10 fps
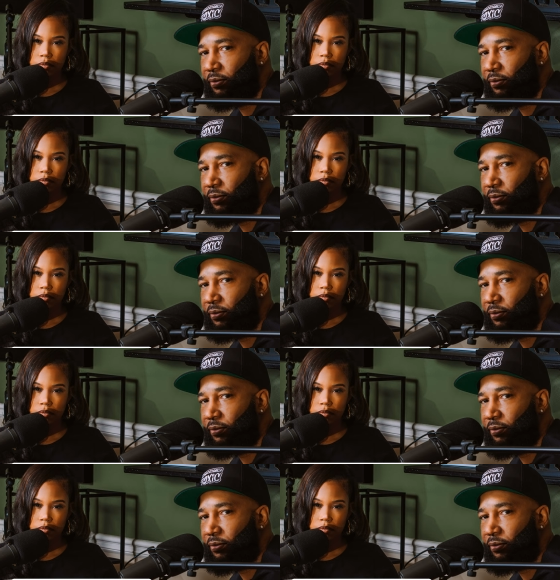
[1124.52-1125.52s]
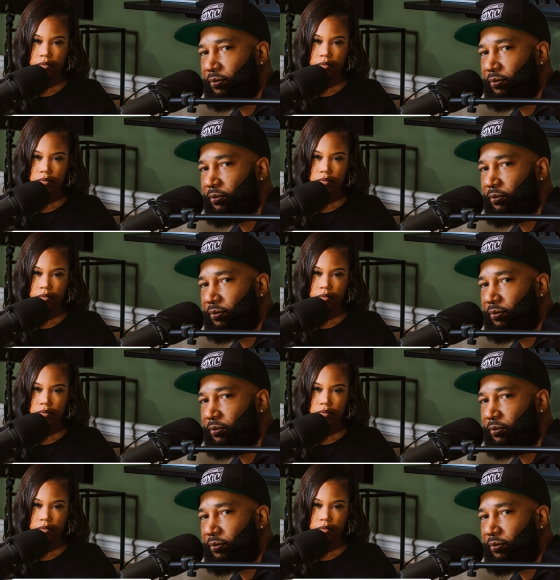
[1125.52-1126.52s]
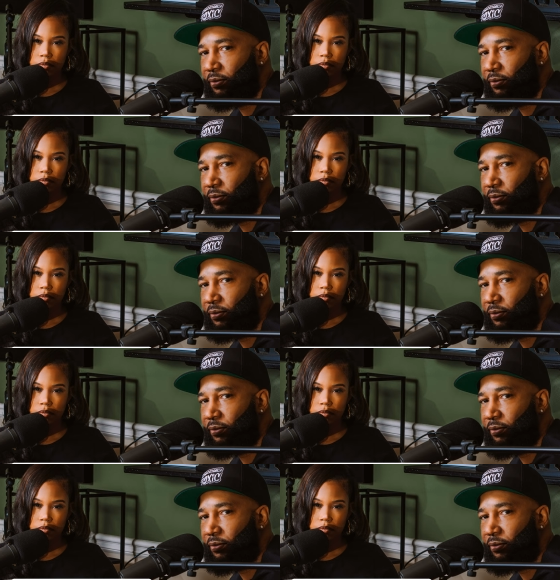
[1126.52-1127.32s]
Nothing is said.